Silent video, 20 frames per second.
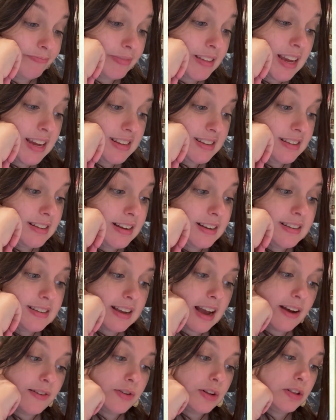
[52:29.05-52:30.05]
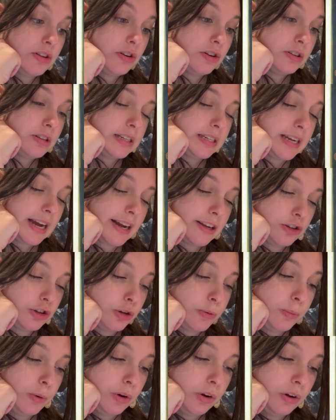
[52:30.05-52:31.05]
it does have a little
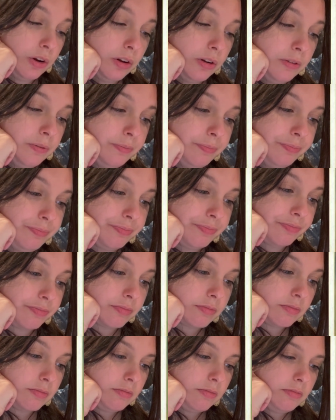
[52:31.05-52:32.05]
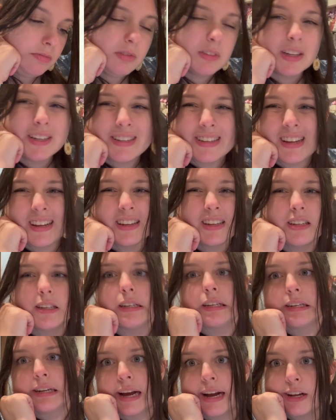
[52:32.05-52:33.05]
detachable, it's not like
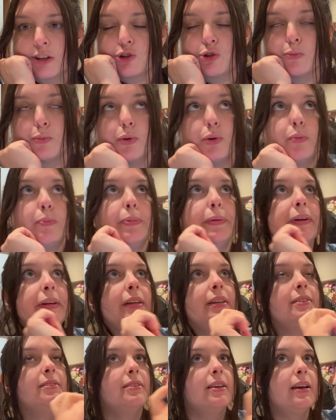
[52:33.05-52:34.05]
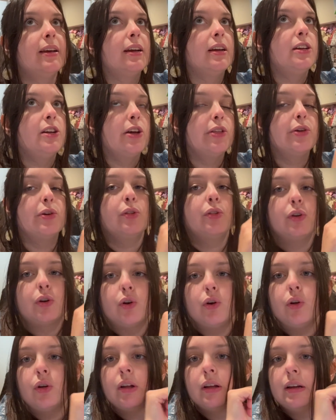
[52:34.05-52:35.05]
detachable, but it's like another
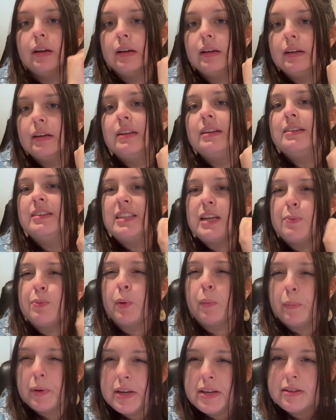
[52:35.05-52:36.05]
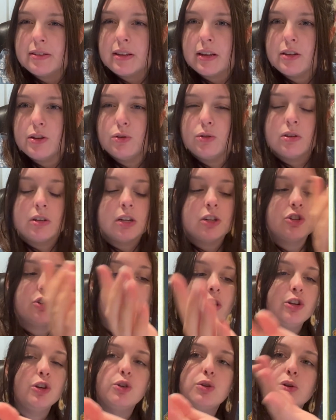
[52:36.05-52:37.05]
little separate piece that you stitch
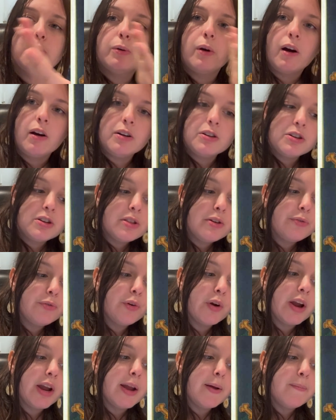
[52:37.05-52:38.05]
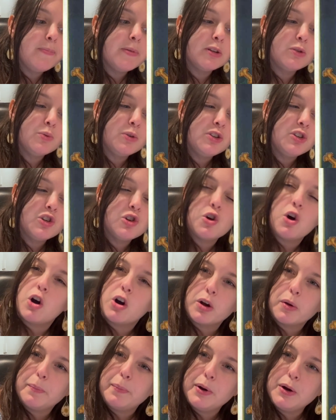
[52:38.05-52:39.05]
that you glue onto the frame. This one's a
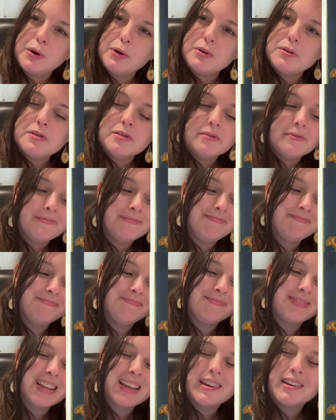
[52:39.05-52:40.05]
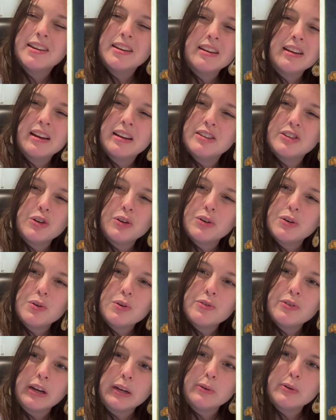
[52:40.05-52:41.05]
dog bone. Don't know
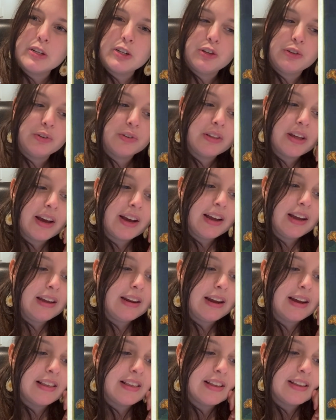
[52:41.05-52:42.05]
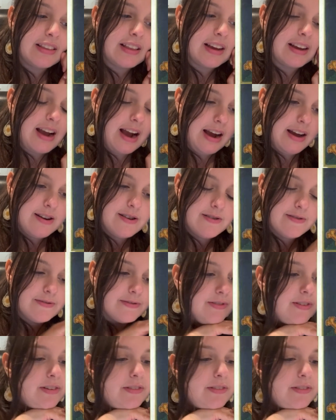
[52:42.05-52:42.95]
if I would do that. I think that kind of